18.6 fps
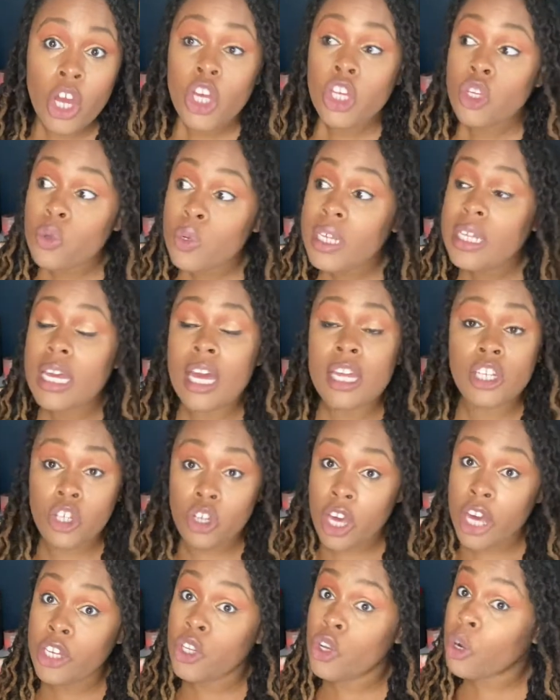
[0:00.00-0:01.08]
you need
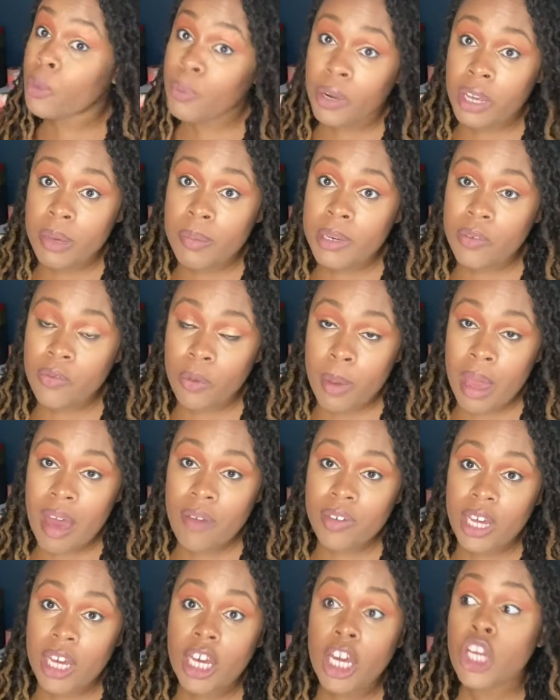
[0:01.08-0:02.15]
and you're prohibited from
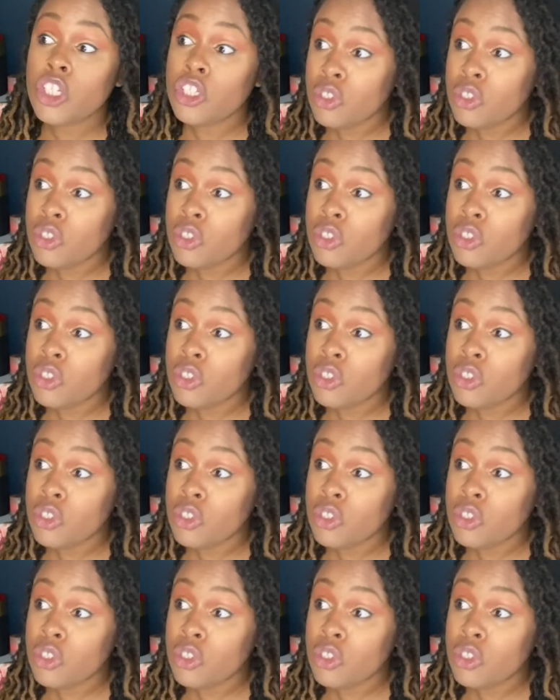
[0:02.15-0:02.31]
having a gun,